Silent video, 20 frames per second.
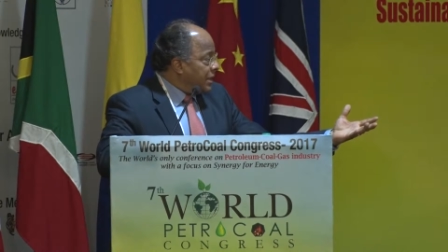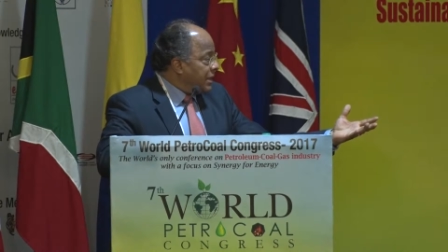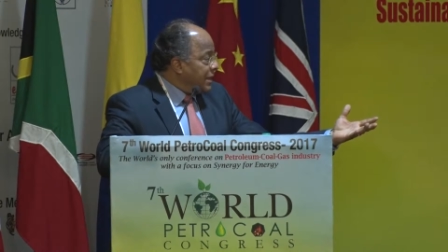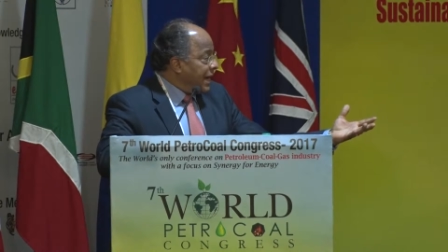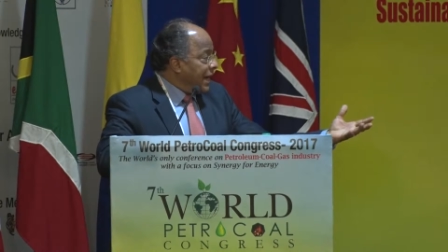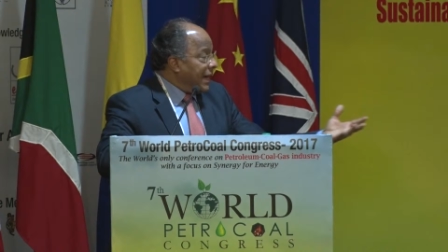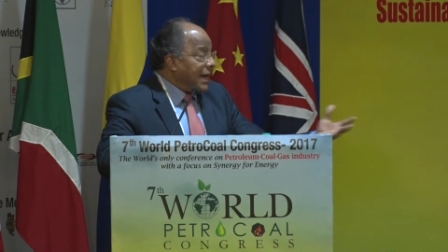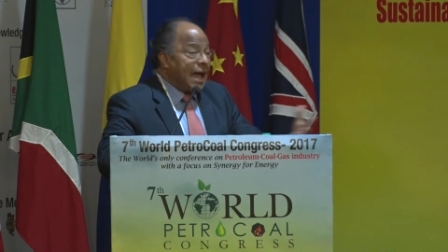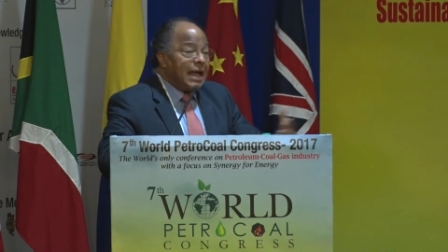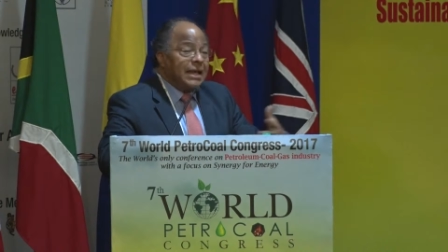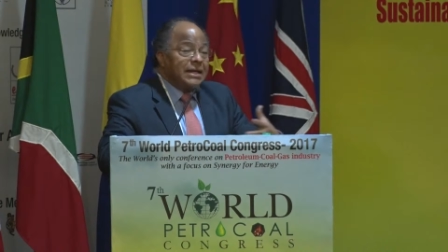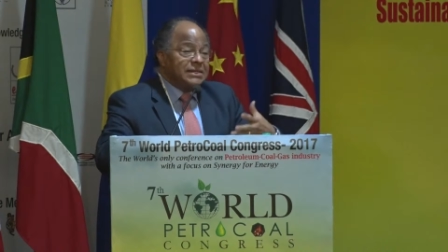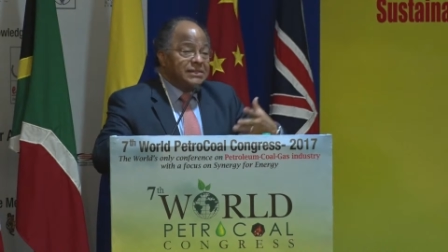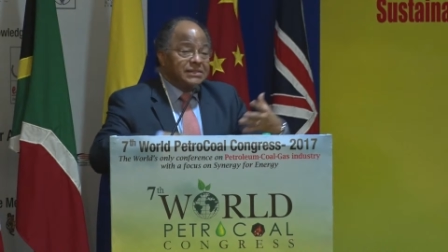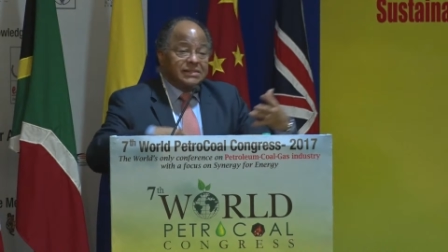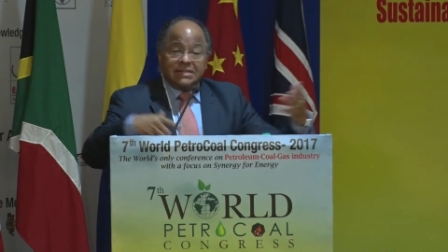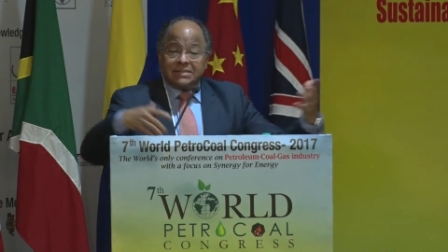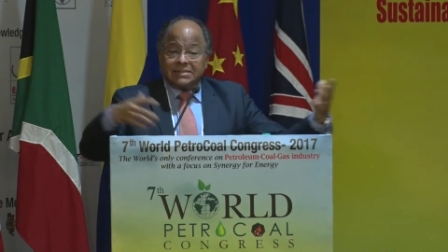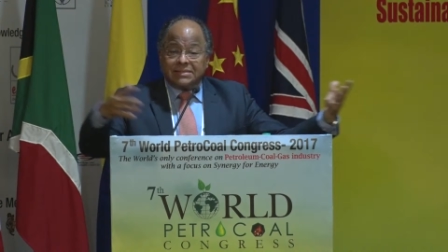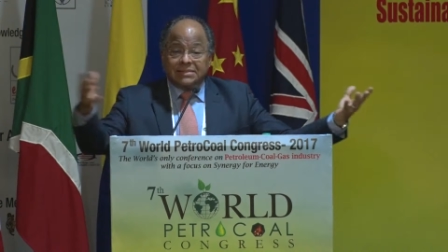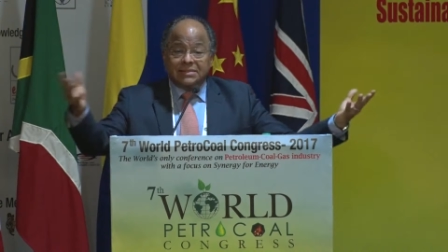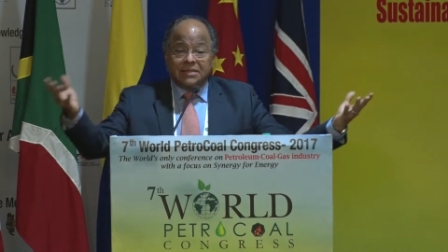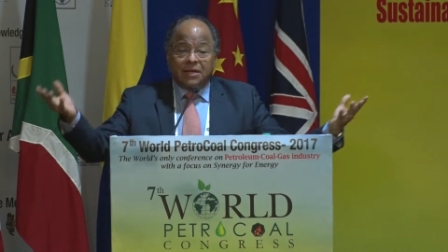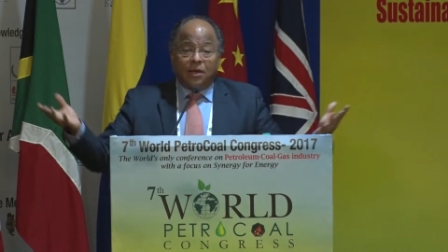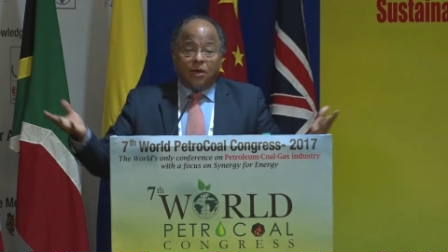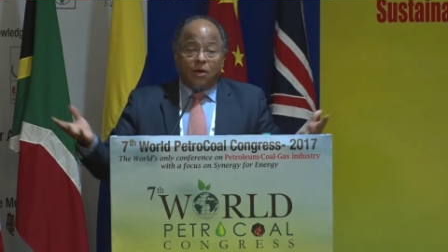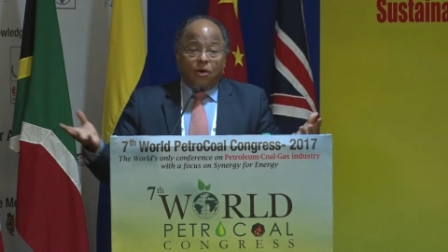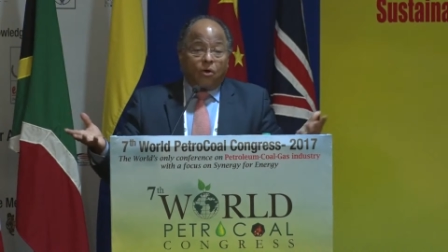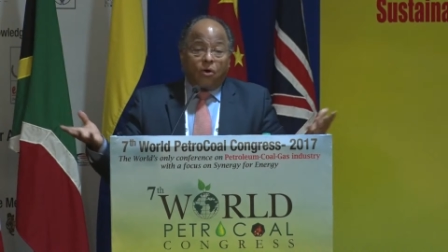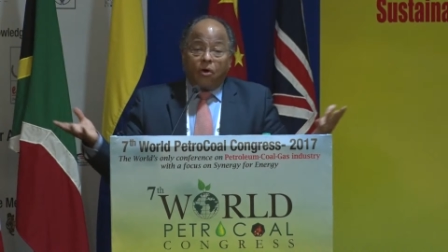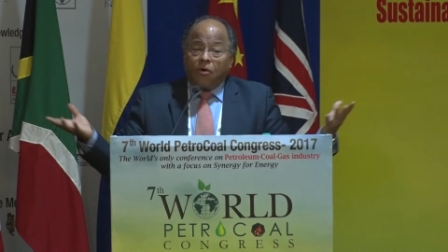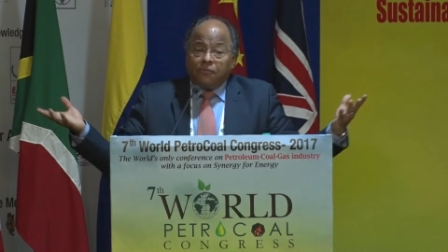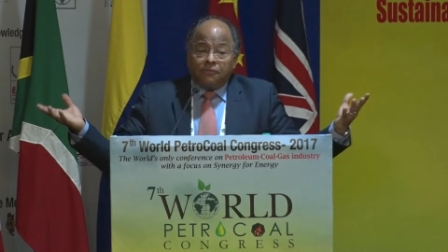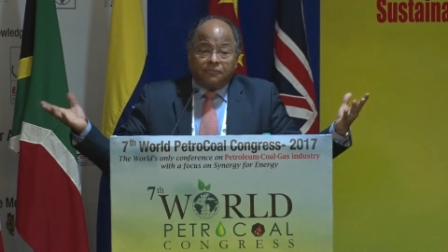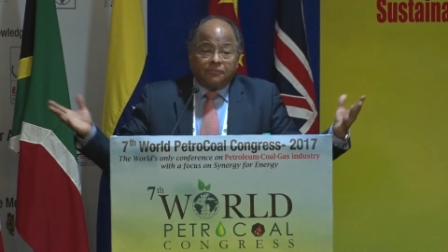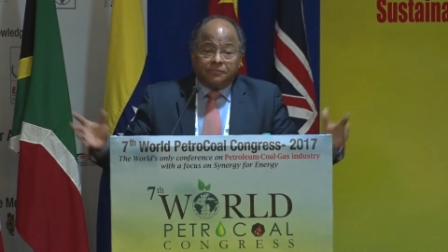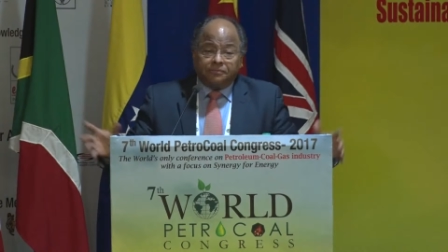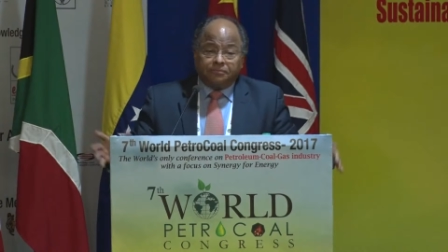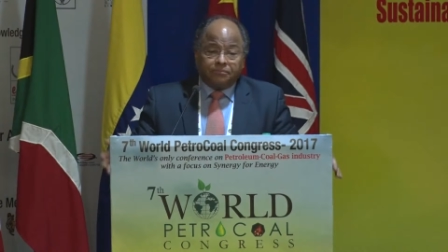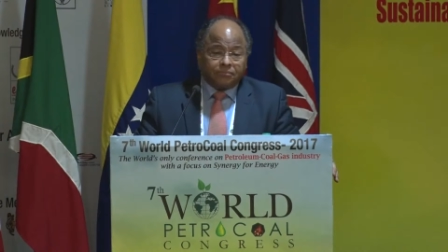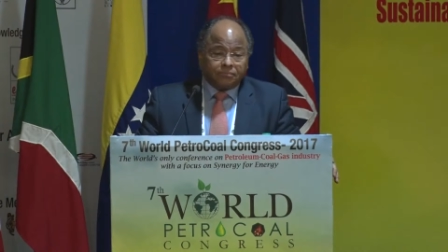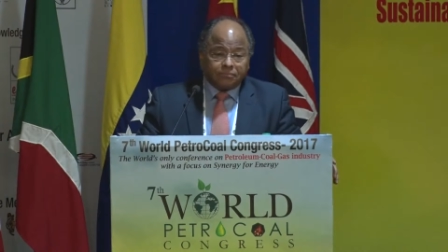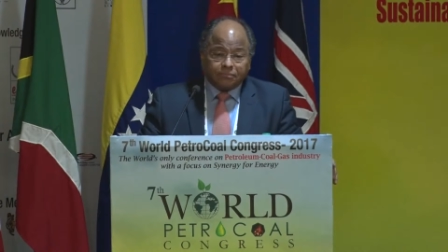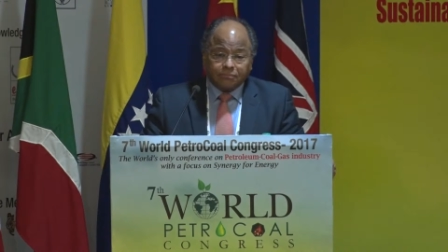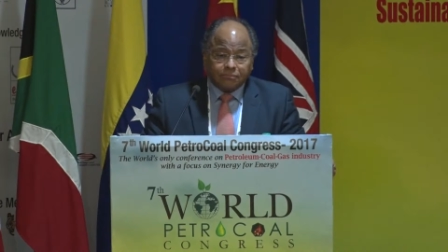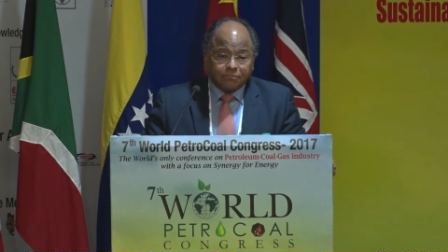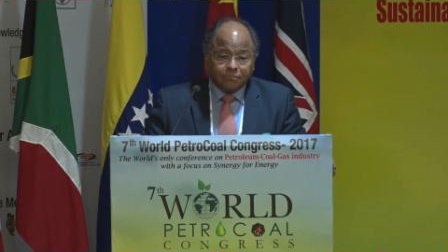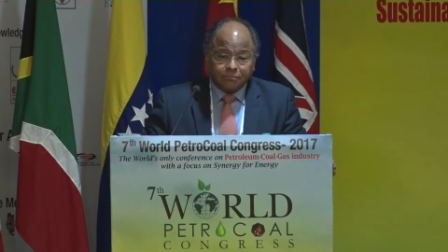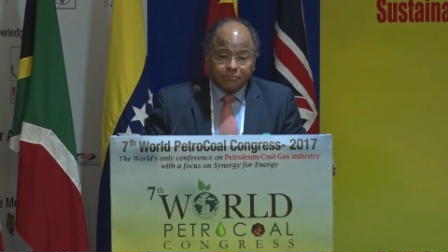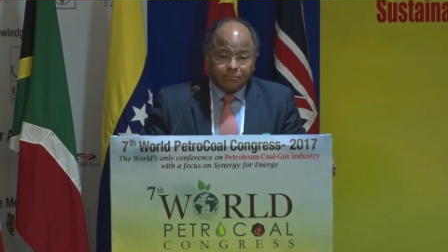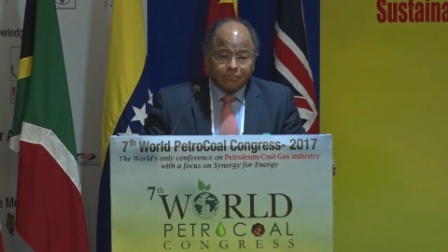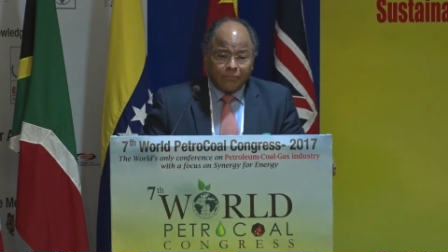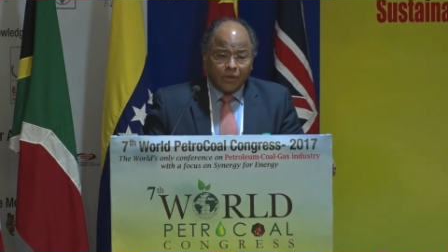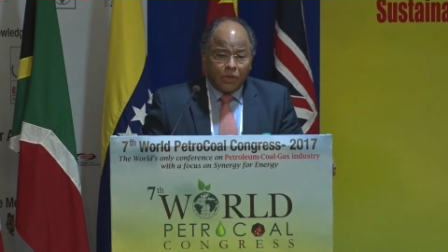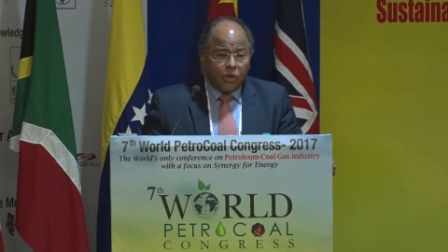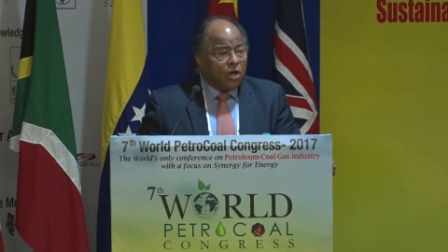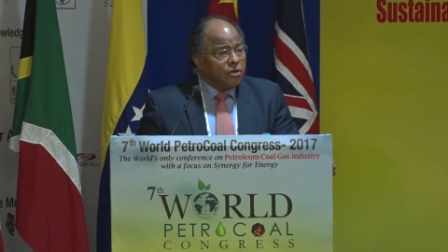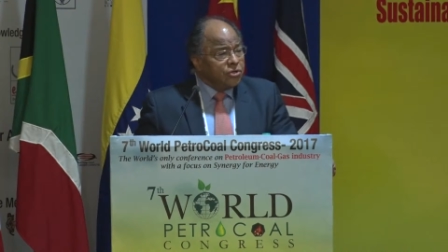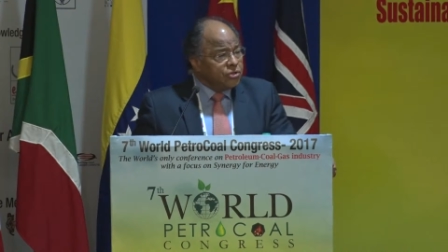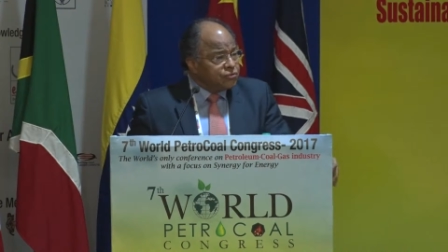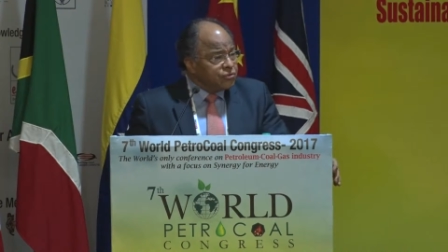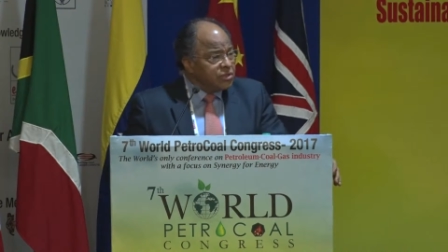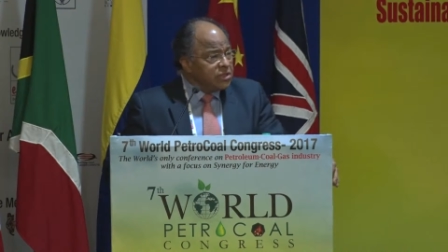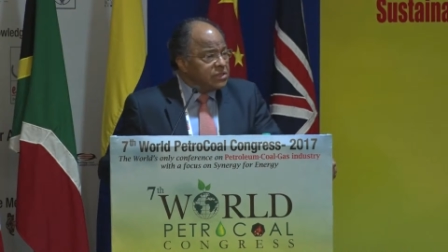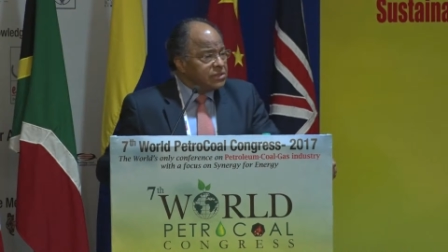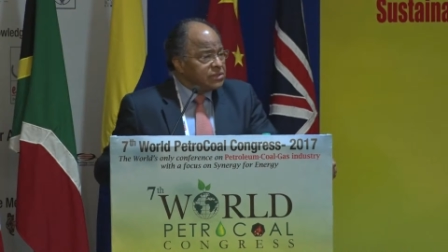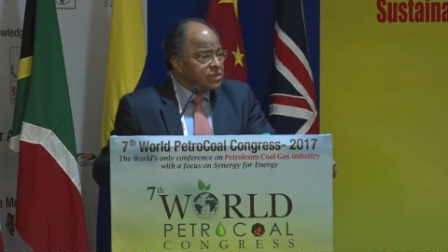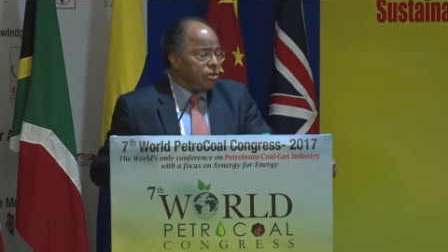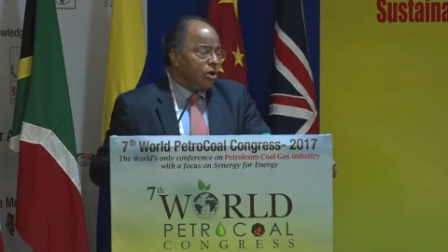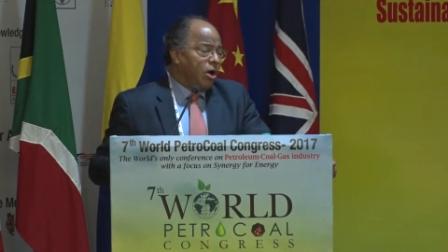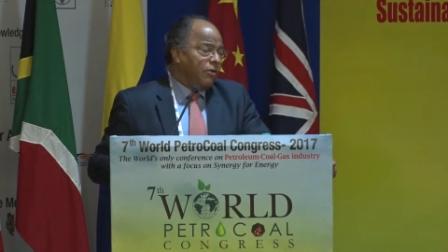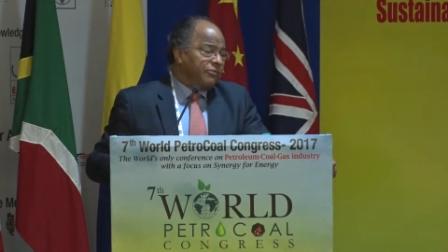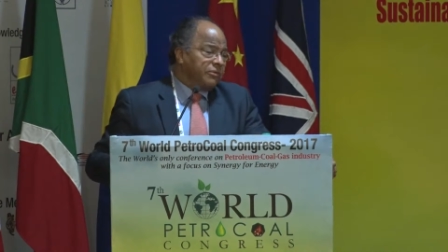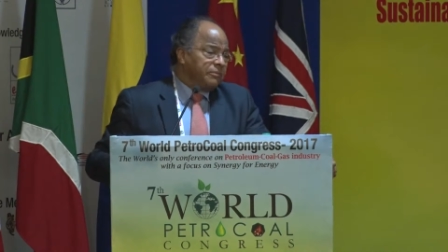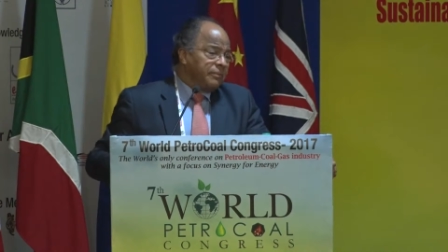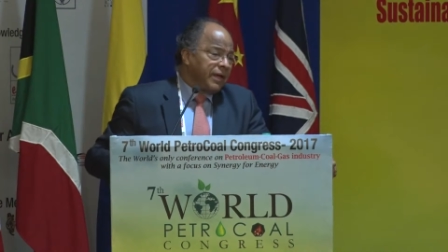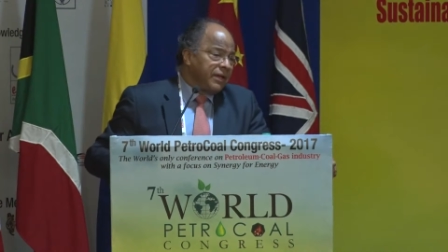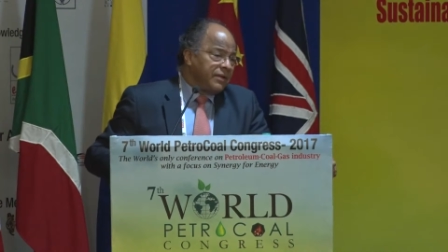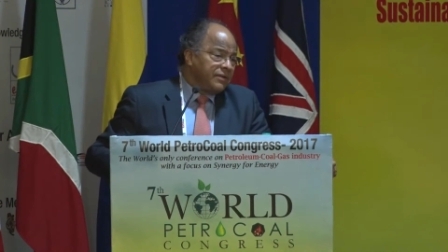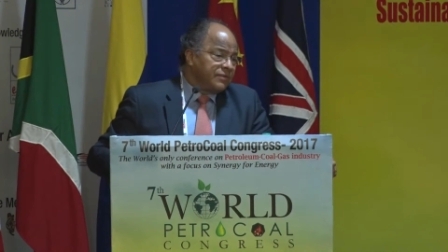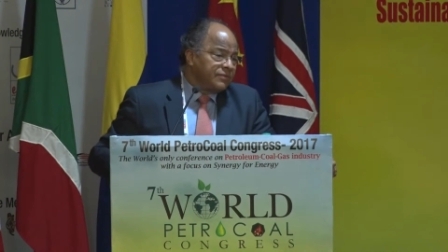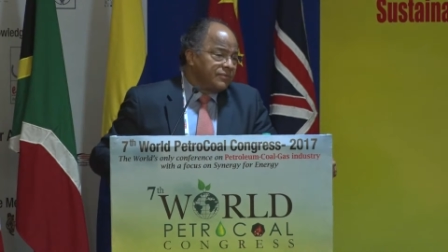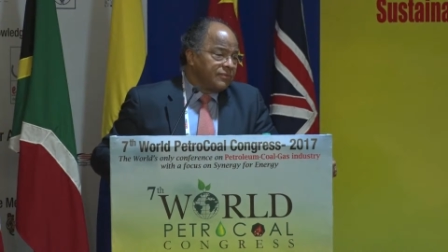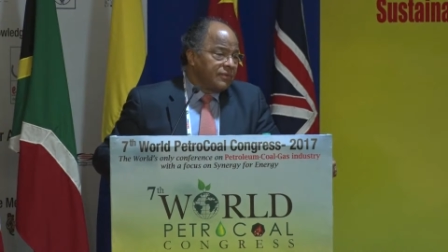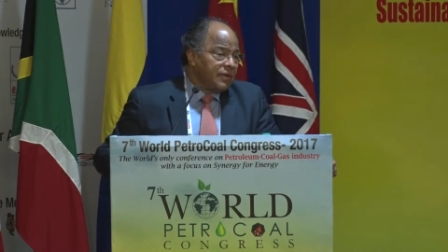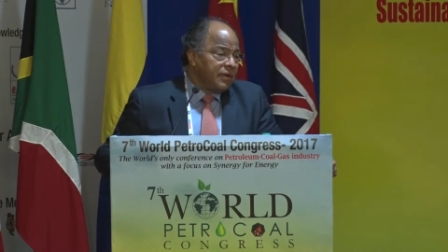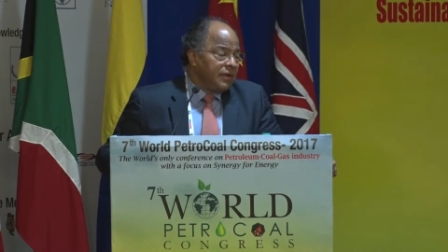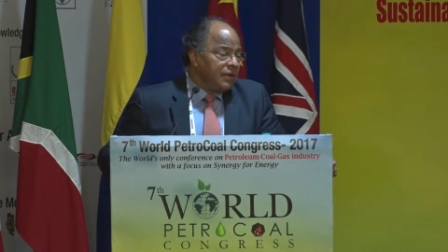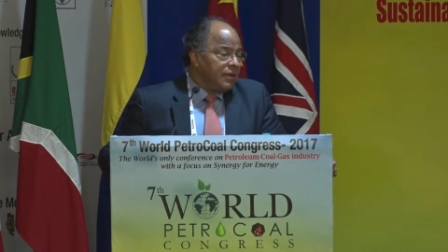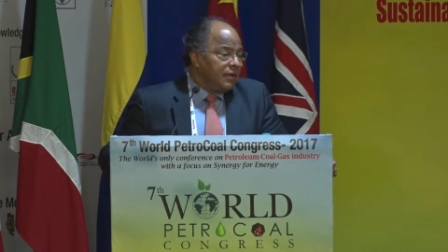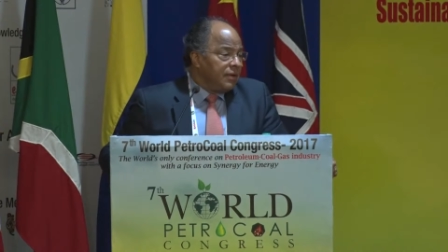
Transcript: the analysis of countries, governments,